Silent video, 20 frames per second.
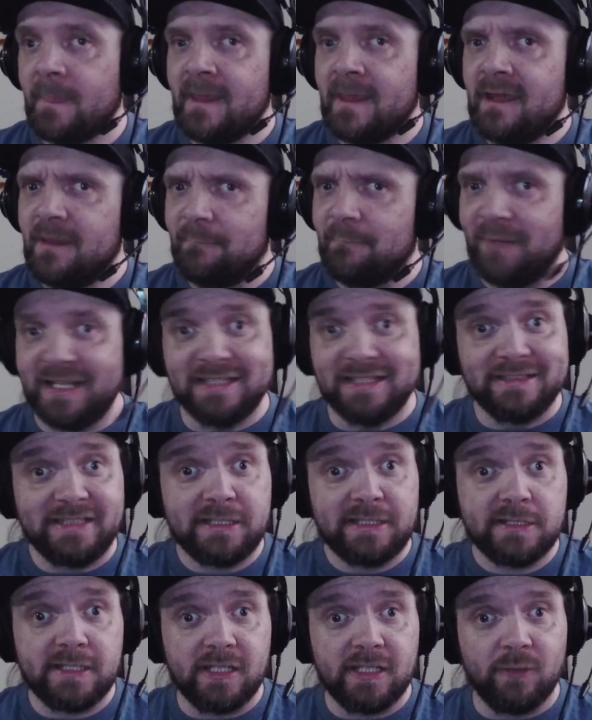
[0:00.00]
But at
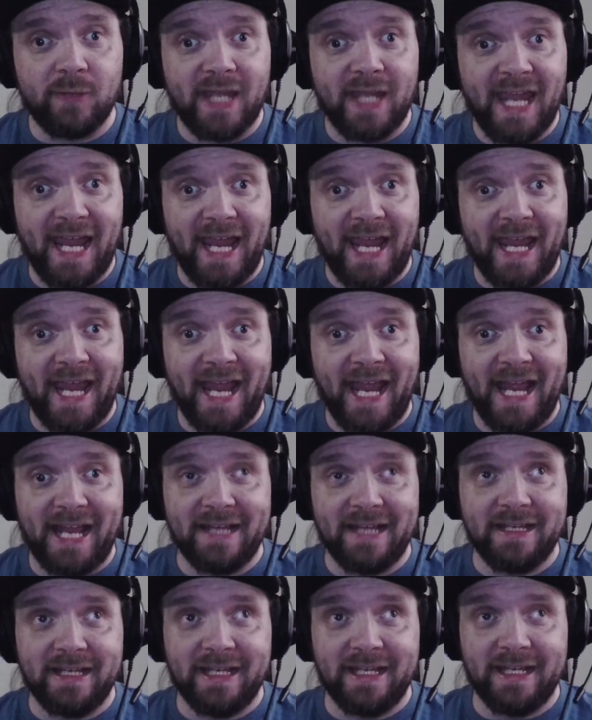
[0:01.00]
least the UK had
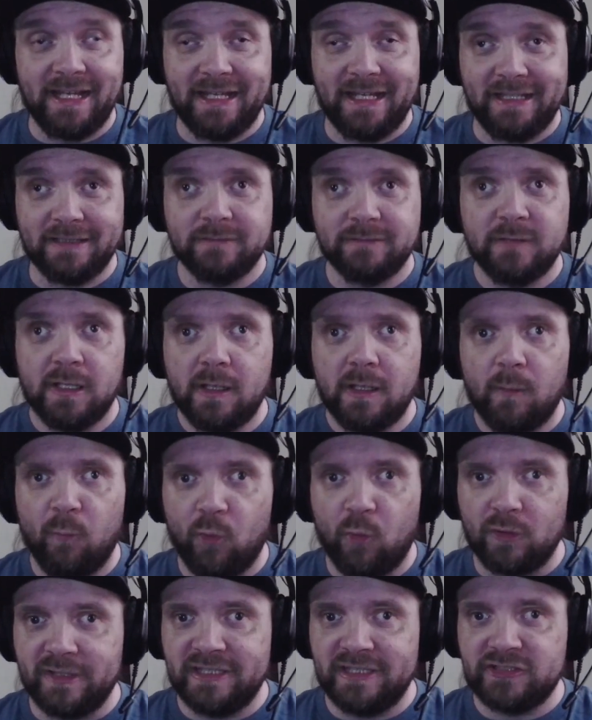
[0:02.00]
a
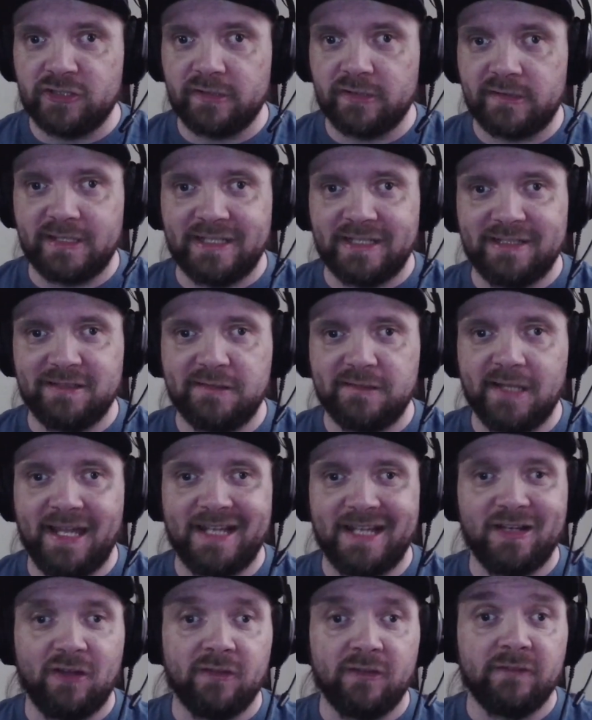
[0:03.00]
more interesting
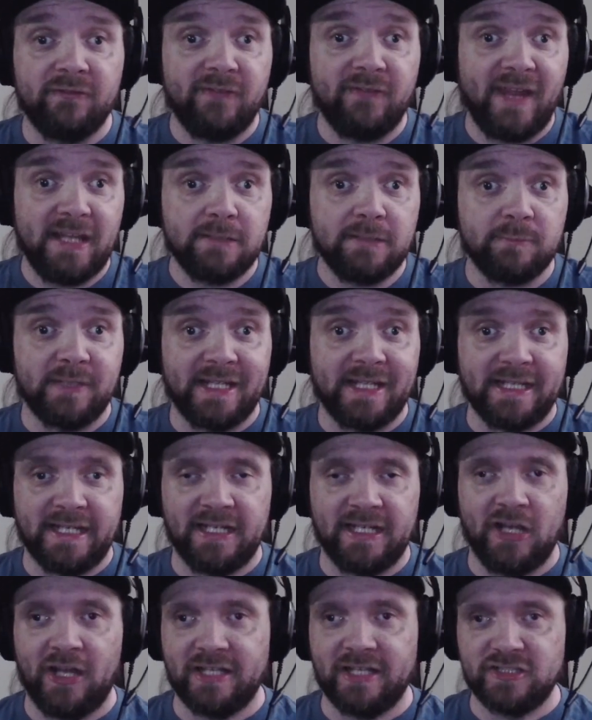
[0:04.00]
design on the faceplate and
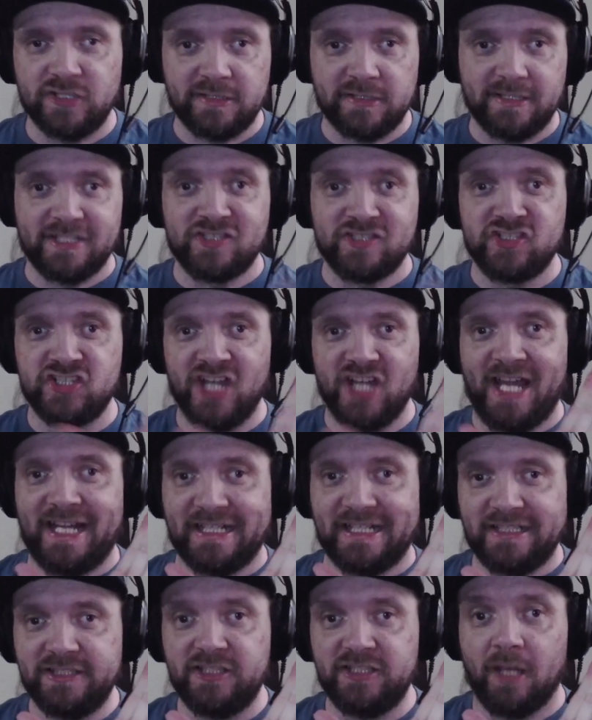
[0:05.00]
not just a
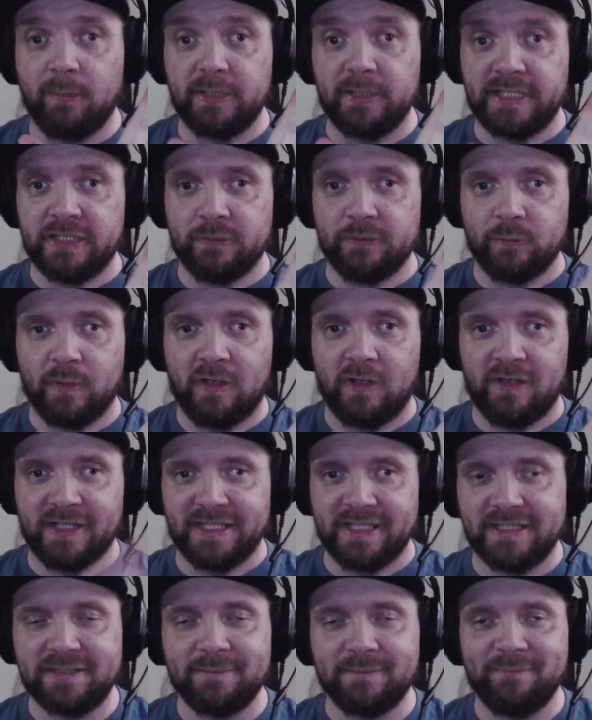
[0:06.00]
giant W on
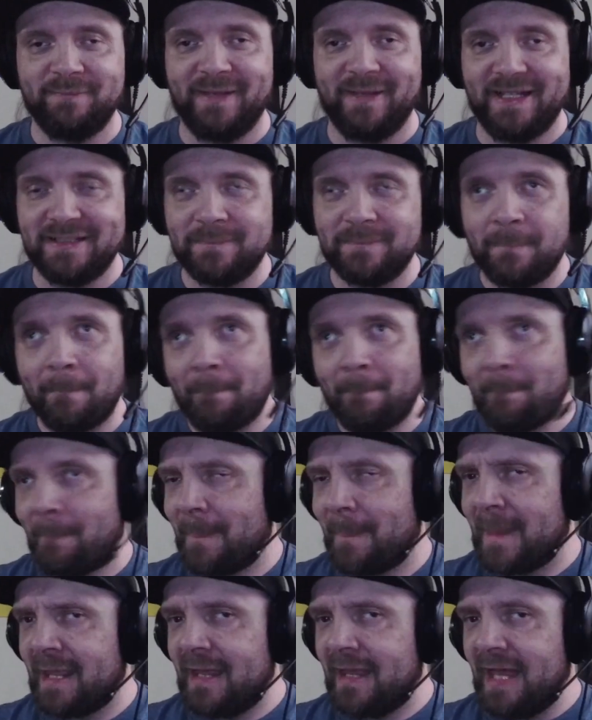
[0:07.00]
it. But
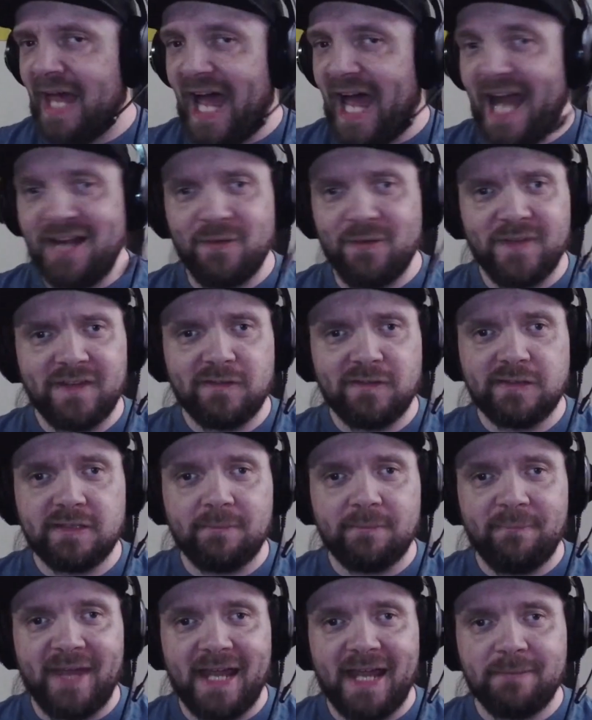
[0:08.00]
I don't think this is a
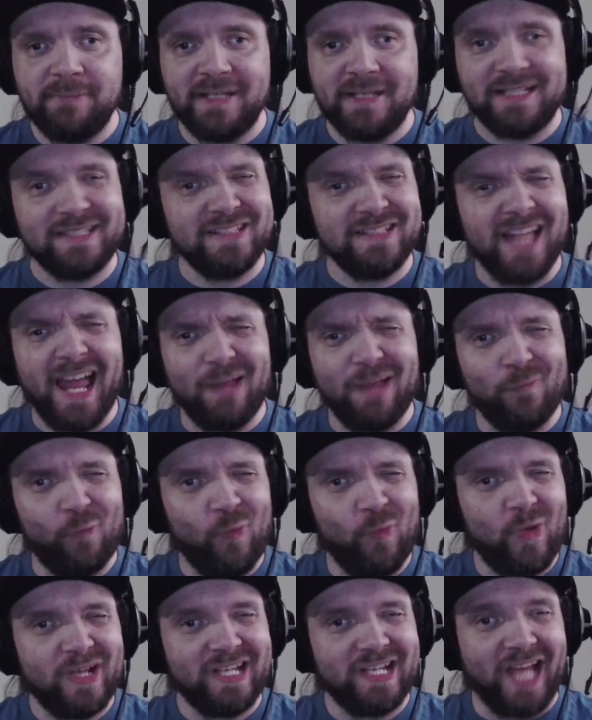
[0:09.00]
bad pick. Not
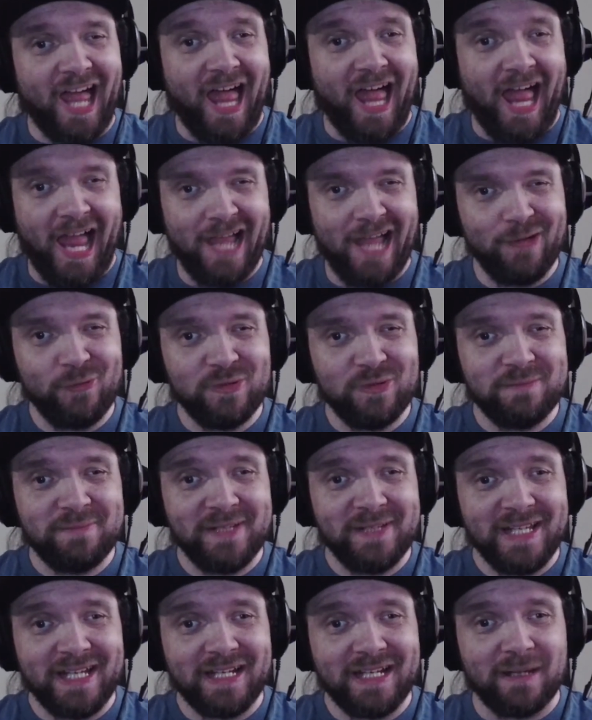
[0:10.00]
one I would
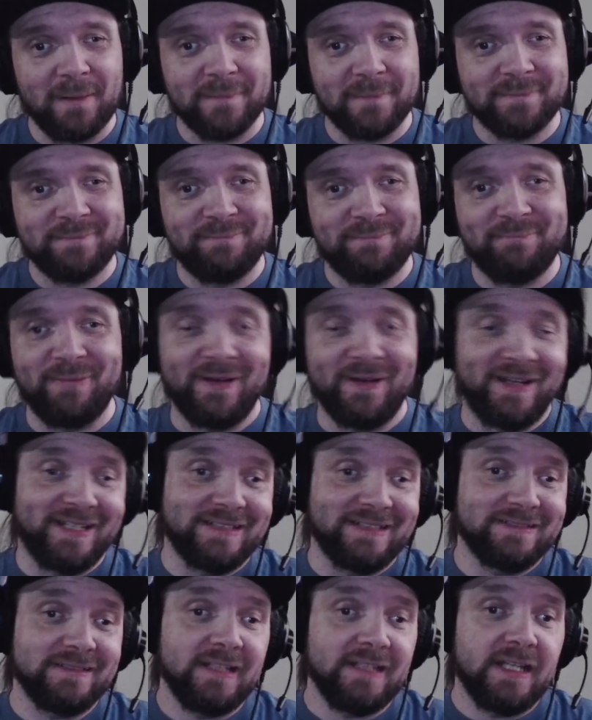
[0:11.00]
pick, but
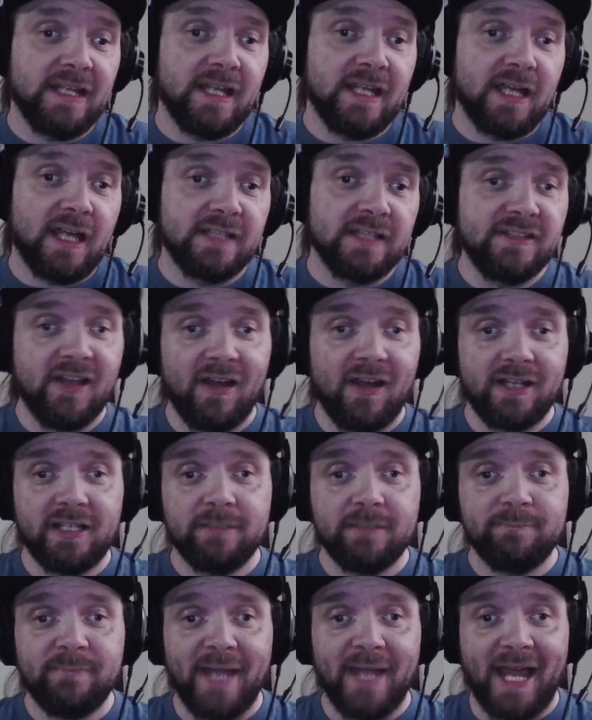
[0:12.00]
not a
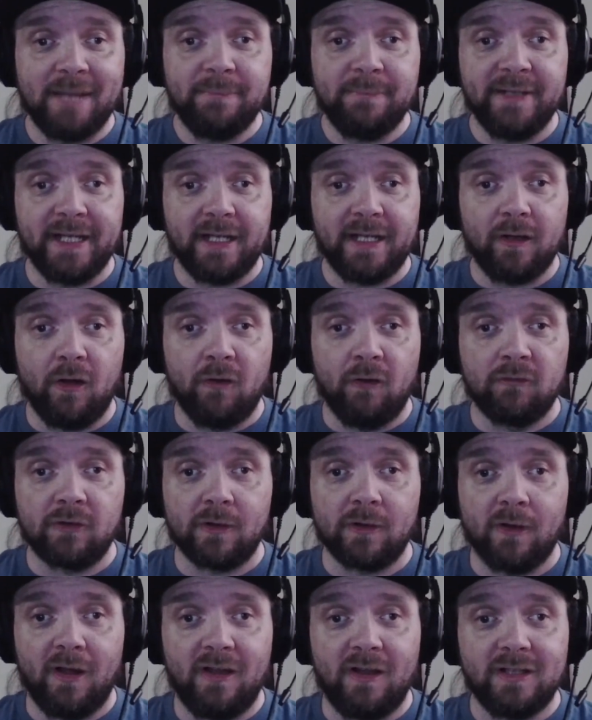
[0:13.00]
bad pick
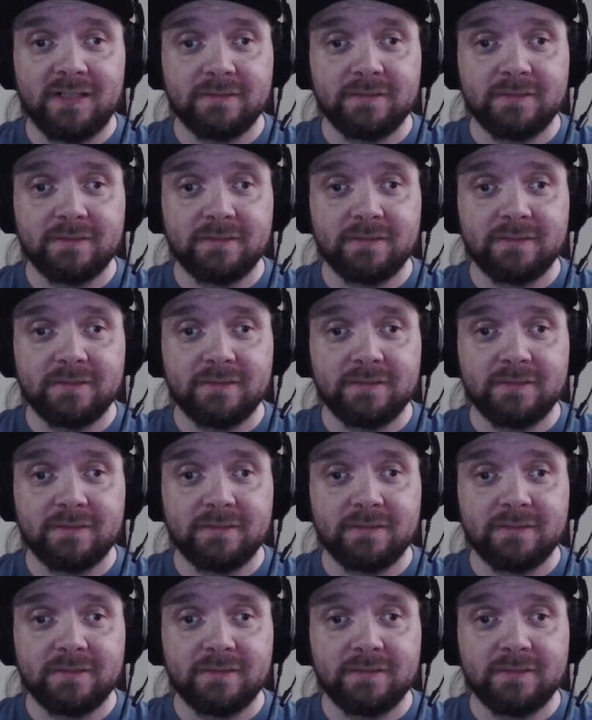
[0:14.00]
overall.